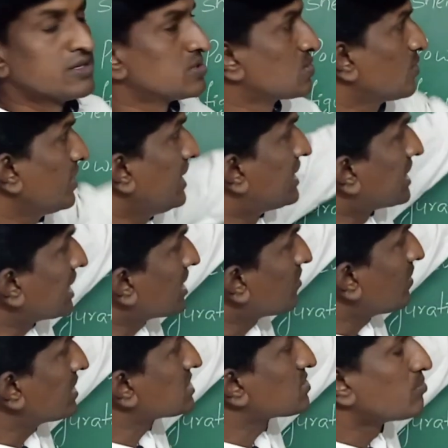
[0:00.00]
So it
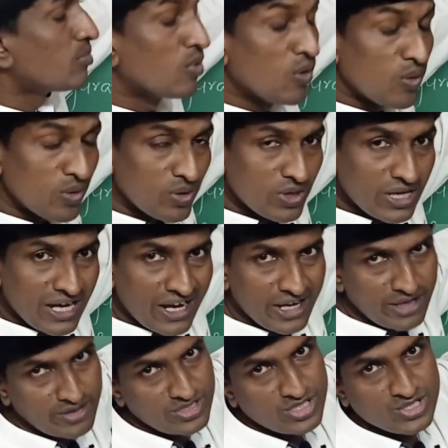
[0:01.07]
requires more
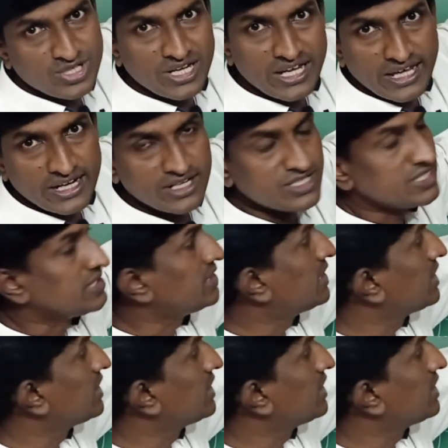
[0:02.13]
ionization energy